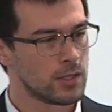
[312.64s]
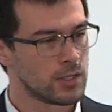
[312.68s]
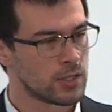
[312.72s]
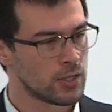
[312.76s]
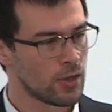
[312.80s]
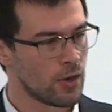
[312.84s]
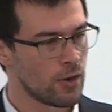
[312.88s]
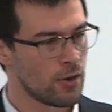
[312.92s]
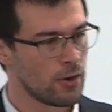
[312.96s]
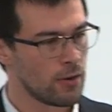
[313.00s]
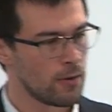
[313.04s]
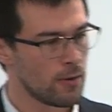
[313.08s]

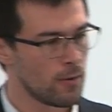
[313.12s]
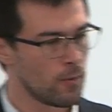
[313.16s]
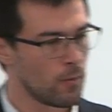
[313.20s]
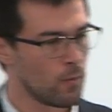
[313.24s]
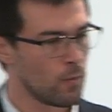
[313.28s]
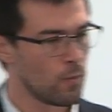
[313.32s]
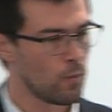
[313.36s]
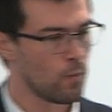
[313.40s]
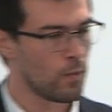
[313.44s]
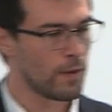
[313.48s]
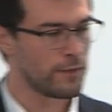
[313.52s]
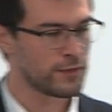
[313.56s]
So
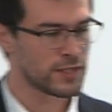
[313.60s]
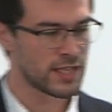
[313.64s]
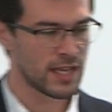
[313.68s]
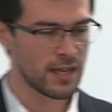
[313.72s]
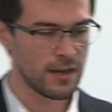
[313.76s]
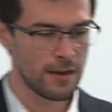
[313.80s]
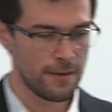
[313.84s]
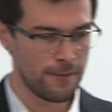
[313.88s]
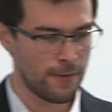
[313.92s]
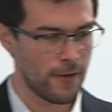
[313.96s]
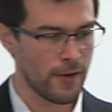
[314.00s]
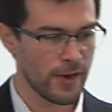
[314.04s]
we've
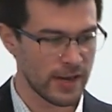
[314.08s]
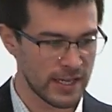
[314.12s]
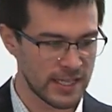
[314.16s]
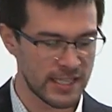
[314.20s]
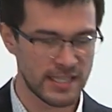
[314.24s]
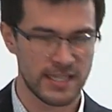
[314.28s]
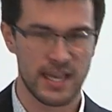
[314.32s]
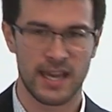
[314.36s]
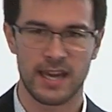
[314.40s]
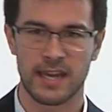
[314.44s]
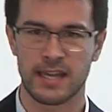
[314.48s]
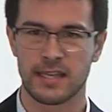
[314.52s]
seen in various
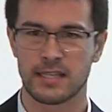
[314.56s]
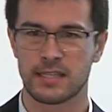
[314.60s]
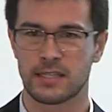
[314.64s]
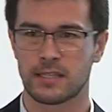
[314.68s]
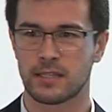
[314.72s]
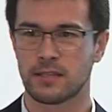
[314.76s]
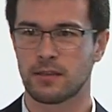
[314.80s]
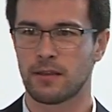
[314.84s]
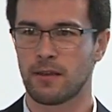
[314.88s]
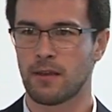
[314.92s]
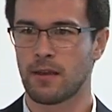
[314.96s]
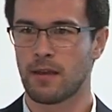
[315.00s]

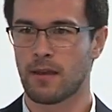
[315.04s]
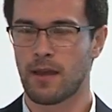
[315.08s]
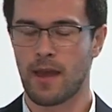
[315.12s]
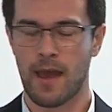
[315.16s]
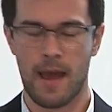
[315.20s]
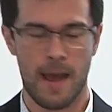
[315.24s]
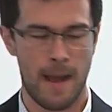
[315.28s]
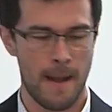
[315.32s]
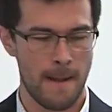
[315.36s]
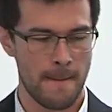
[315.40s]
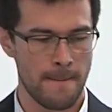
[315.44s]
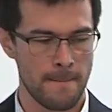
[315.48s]
studies
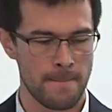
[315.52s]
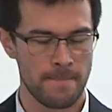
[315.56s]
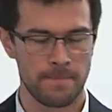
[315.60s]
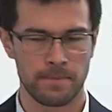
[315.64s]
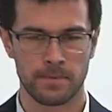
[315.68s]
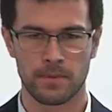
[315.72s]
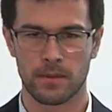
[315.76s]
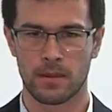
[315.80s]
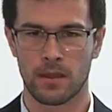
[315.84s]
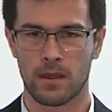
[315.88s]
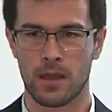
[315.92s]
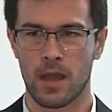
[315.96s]

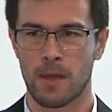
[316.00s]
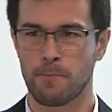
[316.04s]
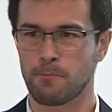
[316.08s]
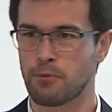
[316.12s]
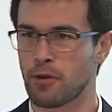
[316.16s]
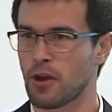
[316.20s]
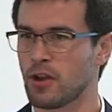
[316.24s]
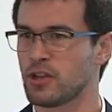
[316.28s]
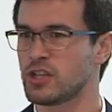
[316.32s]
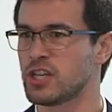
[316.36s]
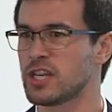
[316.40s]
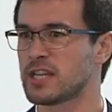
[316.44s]
um,
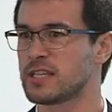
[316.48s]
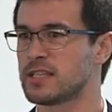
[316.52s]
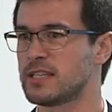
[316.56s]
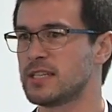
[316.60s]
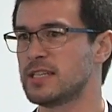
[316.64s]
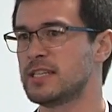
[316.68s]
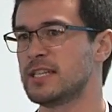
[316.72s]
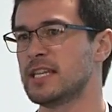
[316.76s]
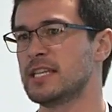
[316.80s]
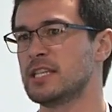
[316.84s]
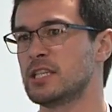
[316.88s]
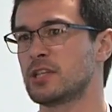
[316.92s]
approaching
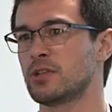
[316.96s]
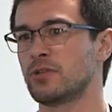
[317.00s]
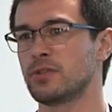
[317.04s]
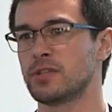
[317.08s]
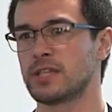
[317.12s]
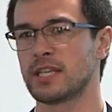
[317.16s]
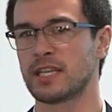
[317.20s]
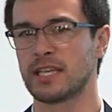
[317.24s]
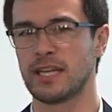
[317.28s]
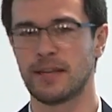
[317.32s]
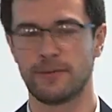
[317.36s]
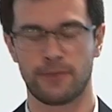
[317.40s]
statistical
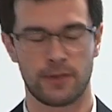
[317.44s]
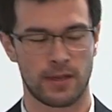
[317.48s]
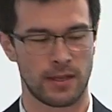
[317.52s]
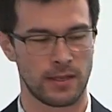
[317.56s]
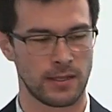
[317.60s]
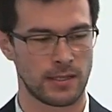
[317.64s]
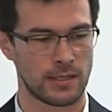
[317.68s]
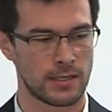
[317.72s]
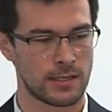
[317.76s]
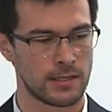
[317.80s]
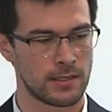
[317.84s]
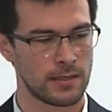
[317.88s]

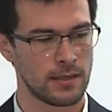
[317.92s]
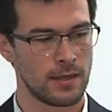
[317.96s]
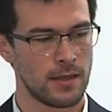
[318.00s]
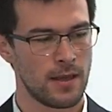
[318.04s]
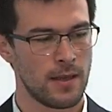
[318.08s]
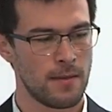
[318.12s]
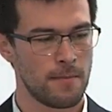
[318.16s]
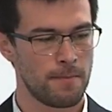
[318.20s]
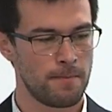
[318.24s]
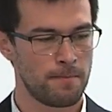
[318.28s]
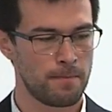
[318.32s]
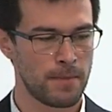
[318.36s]
significance
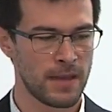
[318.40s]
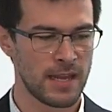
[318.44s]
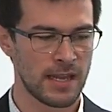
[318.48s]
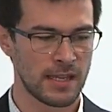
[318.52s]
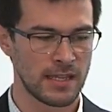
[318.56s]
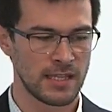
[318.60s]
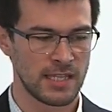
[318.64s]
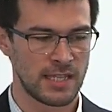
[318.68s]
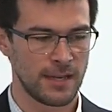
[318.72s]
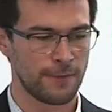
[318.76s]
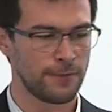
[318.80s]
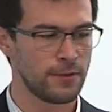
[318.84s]

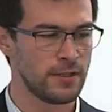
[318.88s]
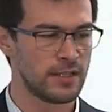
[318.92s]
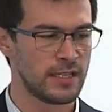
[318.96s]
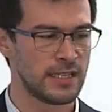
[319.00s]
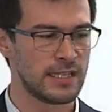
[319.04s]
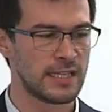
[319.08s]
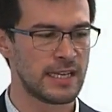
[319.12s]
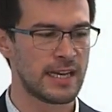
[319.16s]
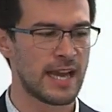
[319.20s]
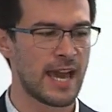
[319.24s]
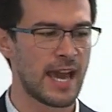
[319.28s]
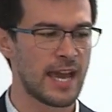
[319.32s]
being the
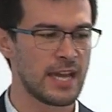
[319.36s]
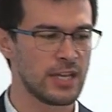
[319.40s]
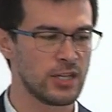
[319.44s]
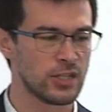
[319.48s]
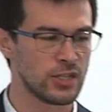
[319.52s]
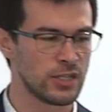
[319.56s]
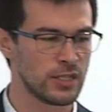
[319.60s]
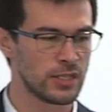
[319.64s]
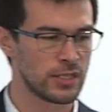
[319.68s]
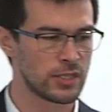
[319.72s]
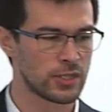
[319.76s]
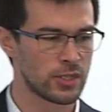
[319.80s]
differences in
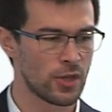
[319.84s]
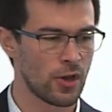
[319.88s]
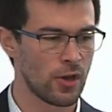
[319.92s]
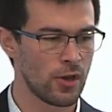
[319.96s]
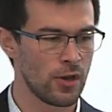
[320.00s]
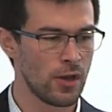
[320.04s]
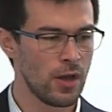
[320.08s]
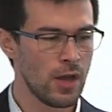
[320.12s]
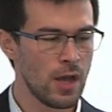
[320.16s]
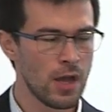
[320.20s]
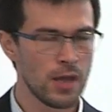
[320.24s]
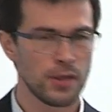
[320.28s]
ages.
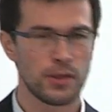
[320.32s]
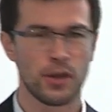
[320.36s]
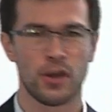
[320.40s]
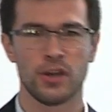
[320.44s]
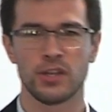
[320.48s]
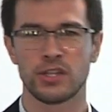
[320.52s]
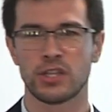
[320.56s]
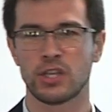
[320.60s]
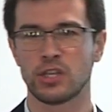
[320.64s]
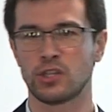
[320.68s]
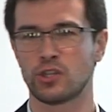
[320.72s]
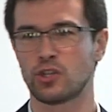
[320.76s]
So
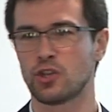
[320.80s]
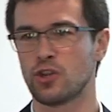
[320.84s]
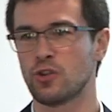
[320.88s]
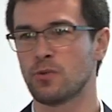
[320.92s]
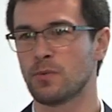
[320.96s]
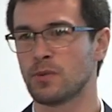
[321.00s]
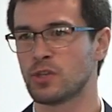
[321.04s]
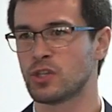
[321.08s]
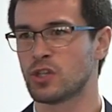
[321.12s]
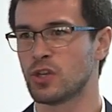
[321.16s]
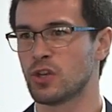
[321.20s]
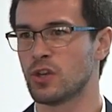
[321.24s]
those that
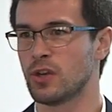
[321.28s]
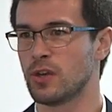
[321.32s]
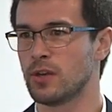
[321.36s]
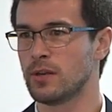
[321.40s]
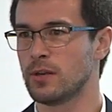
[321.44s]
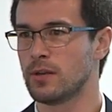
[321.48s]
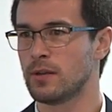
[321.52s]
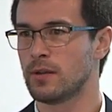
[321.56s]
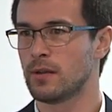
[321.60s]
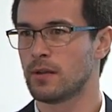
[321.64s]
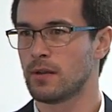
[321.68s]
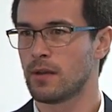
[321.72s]
do
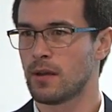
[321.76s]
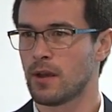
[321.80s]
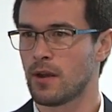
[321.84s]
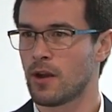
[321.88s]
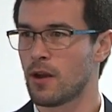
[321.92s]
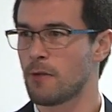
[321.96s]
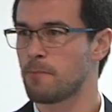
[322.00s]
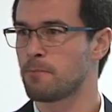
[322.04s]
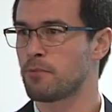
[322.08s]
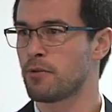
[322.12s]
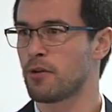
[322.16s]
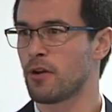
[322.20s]
return
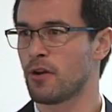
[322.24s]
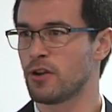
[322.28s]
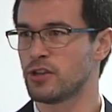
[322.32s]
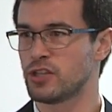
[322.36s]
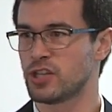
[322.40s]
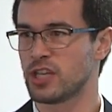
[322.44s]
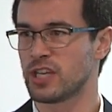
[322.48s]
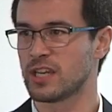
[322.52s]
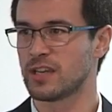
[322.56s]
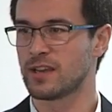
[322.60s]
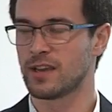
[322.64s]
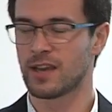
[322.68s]
are
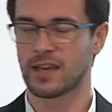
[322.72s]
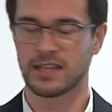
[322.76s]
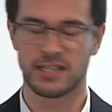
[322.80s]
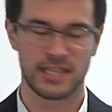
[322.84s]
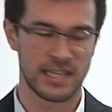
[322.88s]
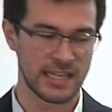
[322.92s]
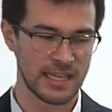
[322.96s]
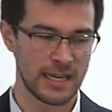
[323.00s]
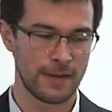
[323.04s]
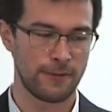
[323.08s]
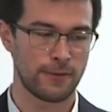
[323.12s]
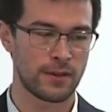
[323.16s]
approaching a
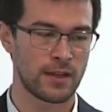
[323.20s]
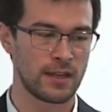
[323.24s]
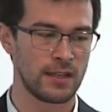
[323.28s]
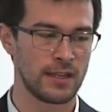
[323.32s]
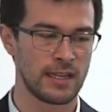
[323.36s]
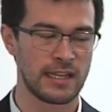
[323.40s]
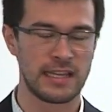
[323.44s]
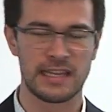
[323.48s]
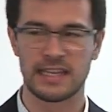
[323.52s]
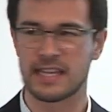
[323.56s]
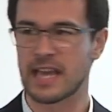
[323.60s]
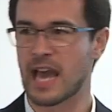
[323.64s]

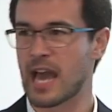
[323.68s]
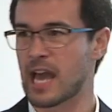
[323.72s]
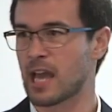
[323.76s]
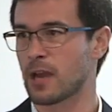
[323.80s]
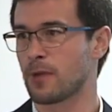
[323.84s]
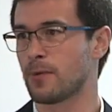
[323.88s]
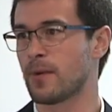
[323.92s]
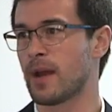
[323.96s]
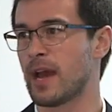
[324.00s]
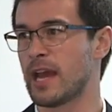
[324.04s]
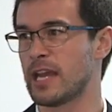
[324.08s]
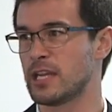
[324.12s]
significantly
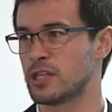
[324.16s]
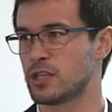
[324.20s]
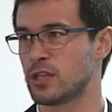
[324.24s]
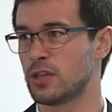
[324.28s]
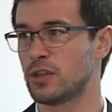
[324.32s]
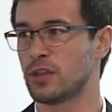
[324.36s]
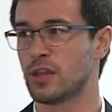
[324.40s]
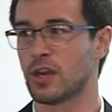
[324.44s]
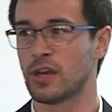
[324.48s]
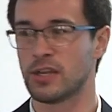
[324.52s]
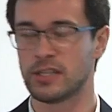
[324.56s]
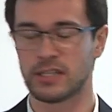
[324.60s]
younger age
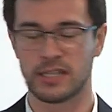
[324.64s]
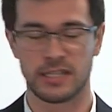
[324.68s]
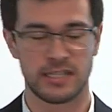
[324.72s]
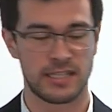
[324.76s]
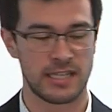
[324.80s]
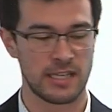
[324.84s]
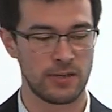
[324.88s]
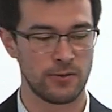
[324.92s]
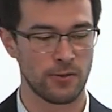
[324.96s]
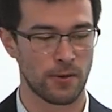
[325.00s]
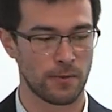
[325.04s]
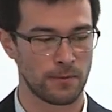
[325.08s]
than those
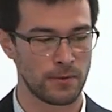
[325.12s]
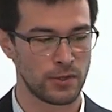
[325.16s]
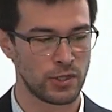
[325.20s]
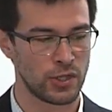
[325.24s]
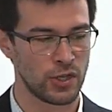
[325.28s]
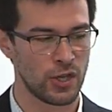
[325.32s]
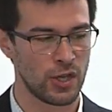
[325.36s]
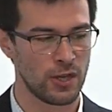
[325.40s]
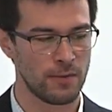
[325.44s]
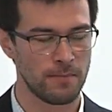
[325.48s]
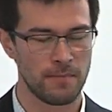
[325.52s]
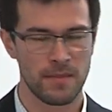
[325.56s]
that did not
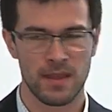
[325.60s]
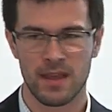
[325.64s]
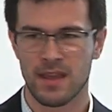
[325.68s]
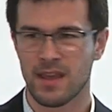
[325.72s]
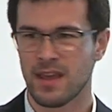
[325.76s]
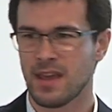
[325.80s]
return.